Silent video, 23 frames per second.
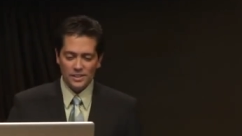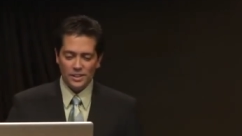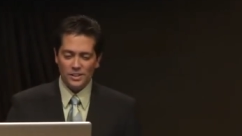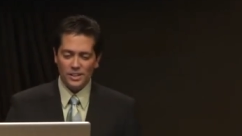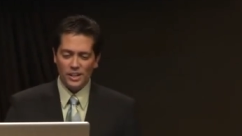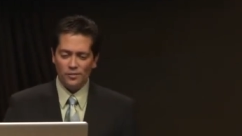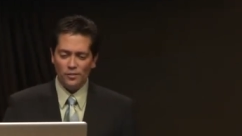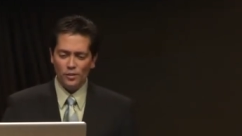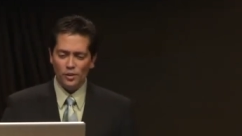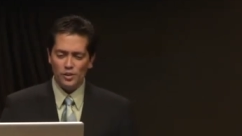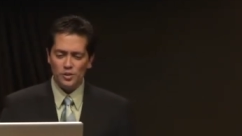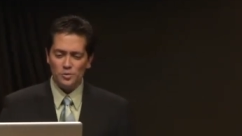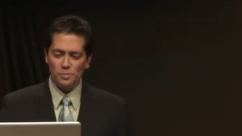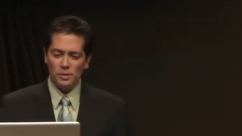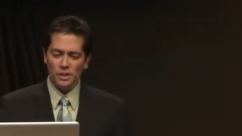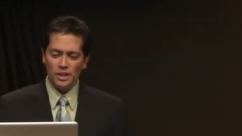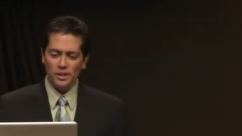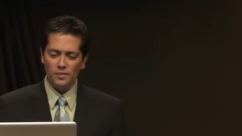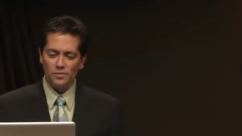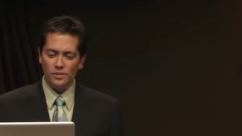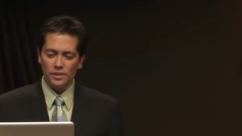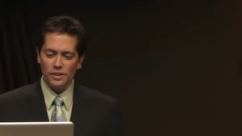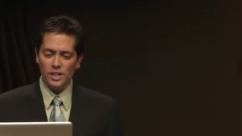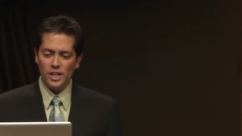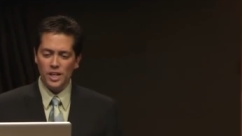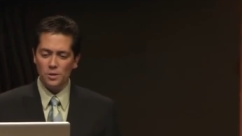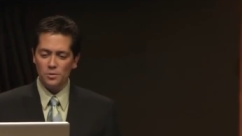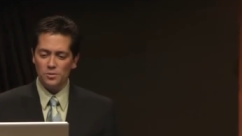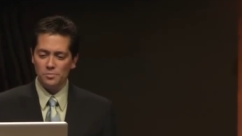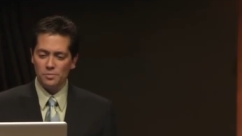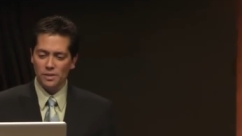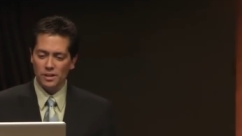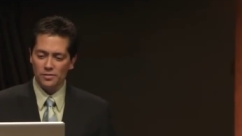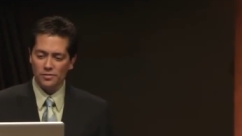The devil is playing for
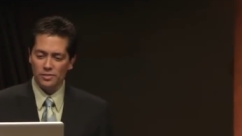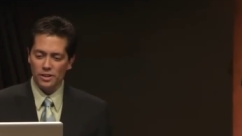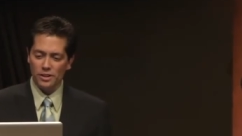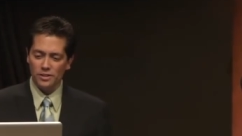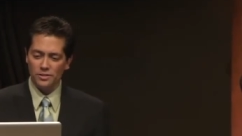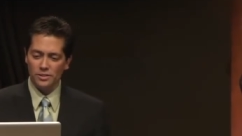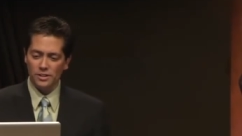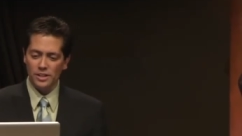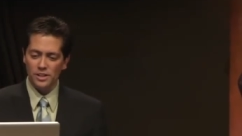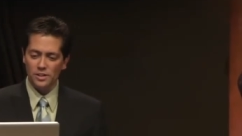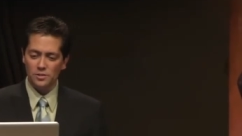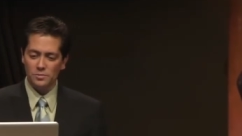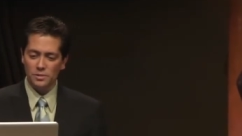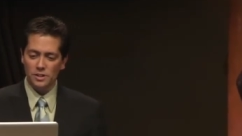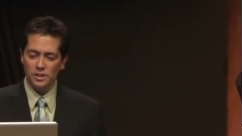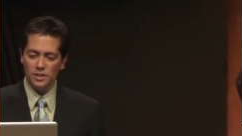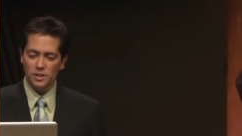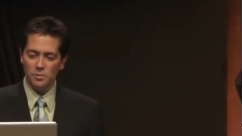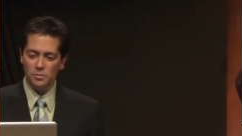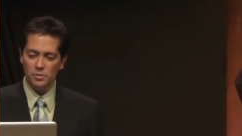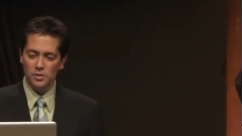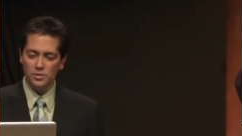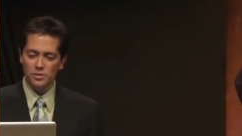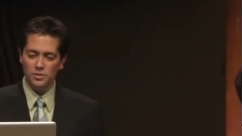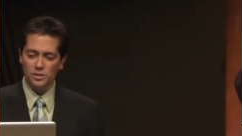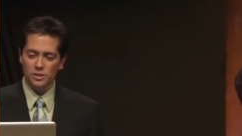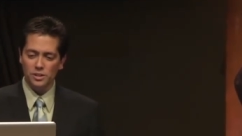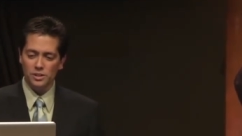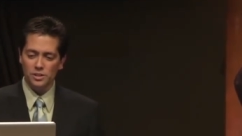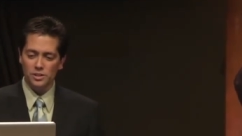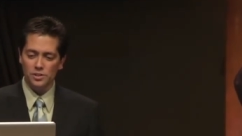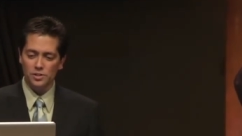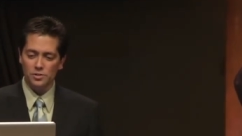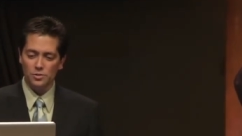keeps, my friends, and he's been in the
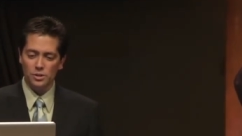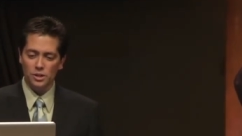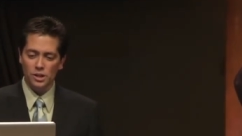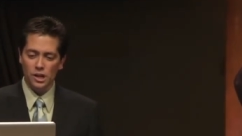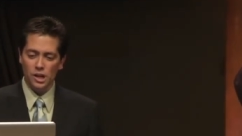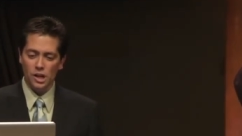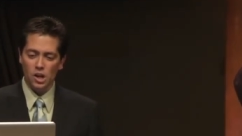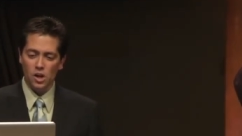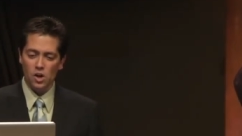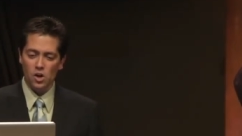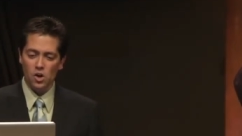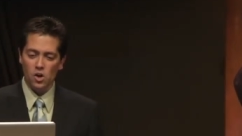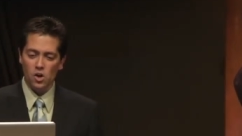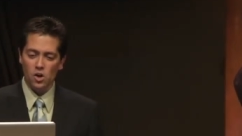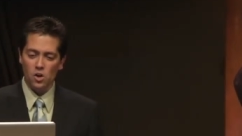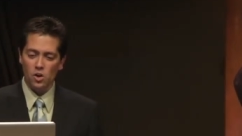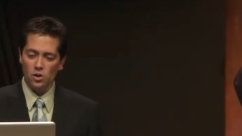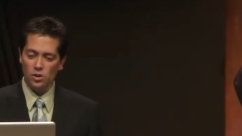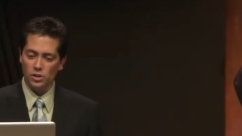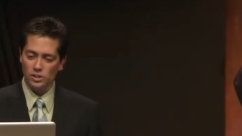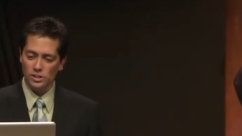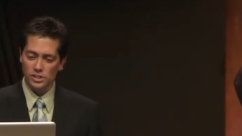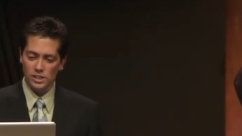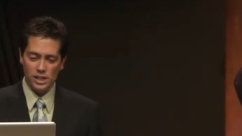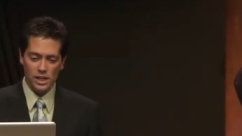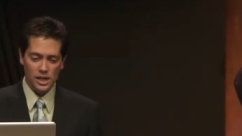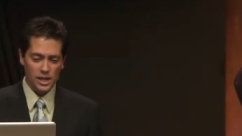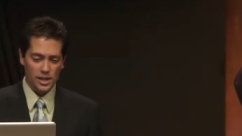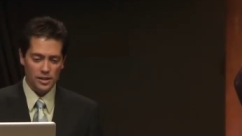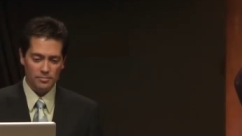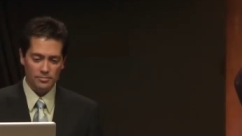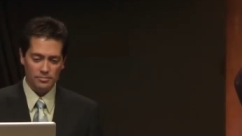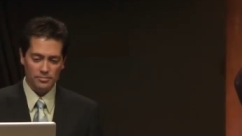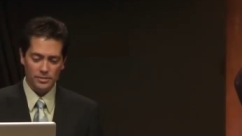music industry a long
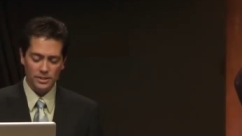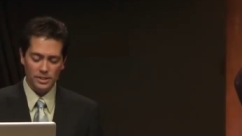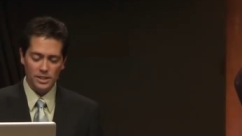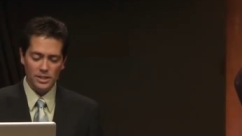time.